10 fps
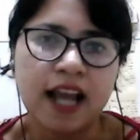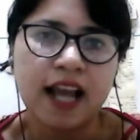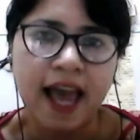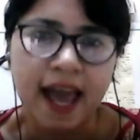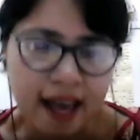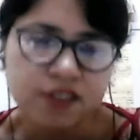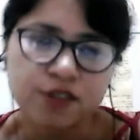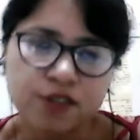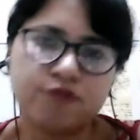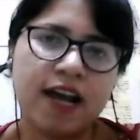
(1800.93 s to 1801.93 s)
has
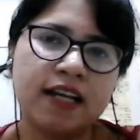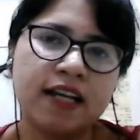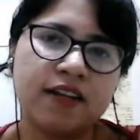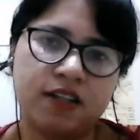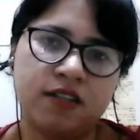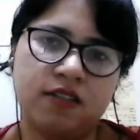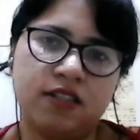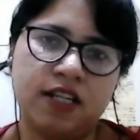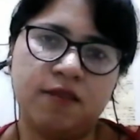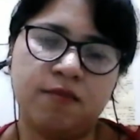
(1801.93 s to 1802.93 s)
to file a written
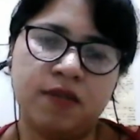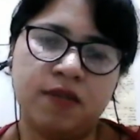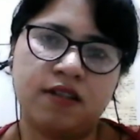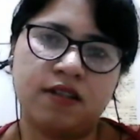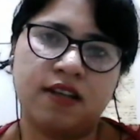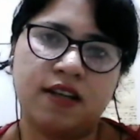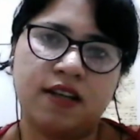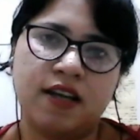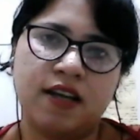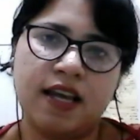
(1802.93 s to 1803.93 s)
statement.
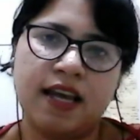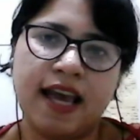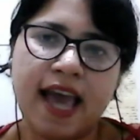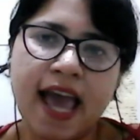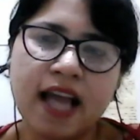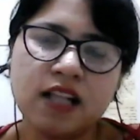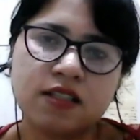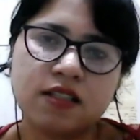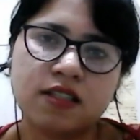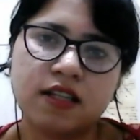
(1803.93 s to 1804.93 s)

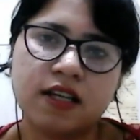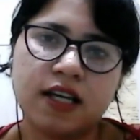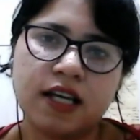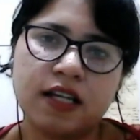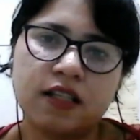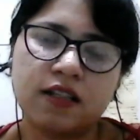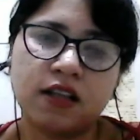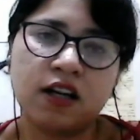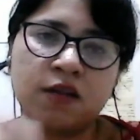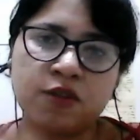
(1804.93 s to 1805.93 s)
Else, the
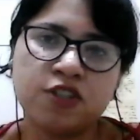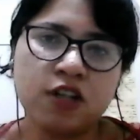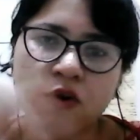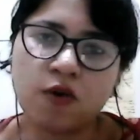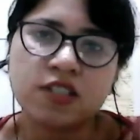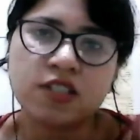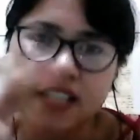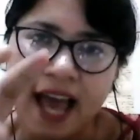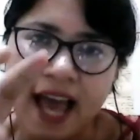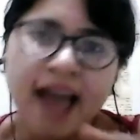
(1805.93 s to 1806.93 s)
Commercial Courts
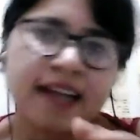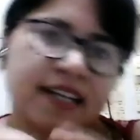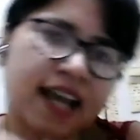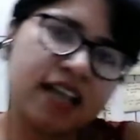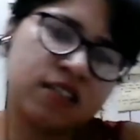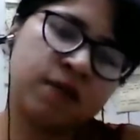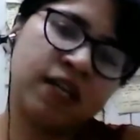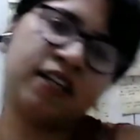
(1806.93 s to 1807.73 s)
Act has made it